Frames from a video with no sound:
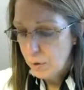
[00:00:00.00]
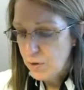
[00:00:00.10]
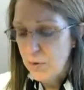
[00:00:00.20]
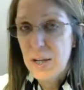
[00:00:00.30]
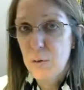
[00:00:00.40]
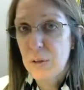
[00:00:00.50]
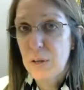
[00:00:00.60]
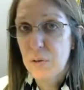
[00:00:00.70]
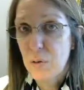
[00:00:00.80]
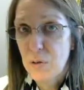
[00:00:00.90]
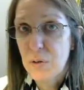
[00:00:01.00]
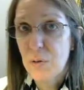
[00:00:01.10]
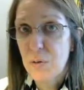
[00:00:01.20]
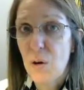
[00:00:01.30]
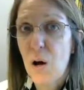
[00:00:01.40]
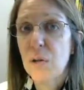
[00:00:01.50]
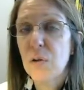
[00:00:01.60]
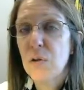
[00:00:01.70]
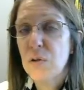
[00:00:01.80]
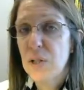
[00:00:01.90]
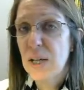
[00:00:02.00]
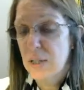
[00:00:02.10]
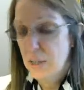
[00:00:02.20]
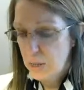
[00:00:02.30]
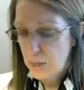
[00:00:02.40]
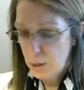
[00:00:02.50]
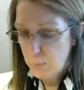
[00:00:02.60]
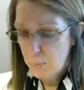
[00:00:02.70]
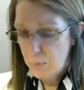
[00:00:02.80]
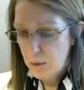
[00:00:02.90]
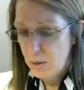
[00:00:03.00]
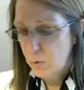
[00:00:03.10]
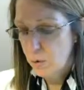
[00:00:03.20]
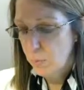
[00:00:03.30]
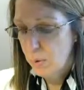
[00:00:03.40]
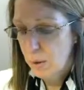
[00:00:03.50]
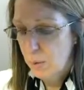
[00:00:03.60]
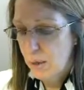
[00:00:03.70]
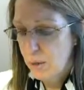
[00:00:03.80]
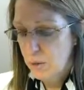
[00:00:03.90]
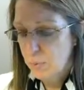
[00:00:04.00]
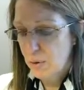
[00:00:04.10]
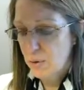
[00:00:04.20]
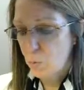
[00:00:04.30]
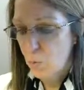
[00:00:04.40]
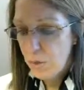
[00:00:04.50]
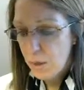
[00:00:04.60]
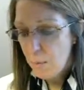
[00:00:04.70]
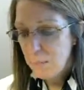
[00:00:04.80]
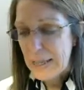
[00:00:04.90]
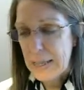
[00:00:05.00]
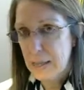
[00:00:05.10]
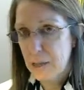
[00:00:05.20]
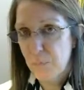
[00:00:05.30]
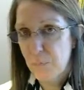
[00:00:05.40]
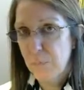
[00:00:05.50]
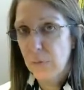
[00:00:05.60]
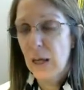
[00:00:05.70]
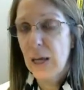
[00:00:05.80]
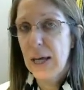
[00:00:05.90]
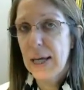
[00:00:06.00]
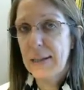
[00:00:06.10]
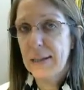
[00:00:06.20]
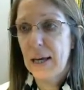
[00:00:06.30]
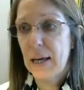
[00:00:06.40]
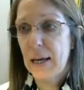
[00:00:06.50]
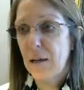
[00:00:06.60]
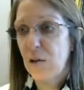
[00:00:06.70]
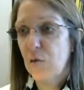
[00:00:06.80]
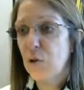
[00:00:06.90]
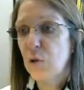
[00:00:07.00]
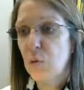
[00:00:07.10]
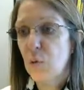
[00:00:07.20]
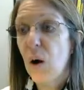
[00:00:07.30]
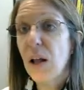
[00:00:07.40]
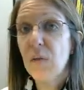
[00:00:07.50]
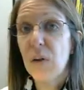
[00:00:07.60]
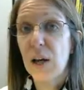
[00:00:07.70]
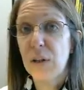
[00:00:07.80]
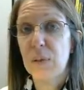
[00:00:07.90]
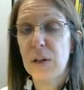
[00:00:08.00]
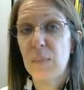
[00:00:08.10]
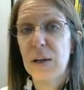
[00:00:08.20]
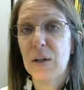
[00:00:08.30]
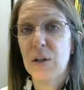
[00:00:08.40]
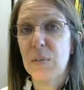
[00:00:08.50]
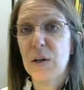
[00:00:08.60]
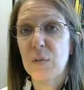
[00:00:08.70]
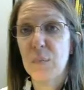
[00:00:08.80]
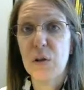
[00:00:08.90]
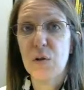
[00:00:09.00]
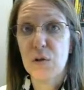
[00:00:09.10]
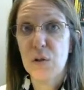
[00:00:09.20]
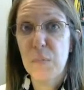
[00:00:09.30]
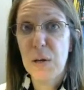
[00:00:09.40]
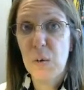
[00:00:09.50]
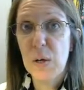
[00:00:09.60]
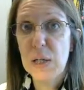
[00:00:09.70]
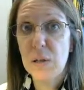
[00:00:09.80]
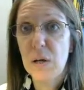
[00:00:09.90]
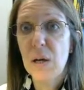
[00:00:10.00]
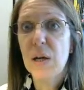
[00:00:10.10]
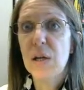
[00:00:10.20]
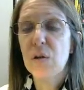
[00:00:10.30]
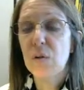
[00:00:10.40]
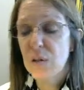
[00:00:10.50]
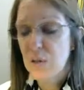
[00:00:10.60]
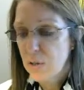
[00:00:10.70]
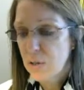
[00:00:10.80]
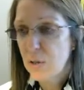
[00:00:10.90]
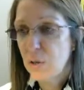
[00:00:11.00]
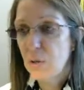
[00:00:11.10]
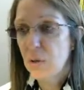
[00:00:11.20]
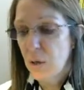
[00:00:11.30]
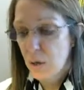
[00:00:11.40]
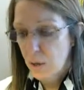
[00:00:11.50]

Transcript: So that's one of all of those tests need to be met in order to be an abandoned spouse. And what that means is that if you qualify to be an abandoned spouse but you're still married, you can still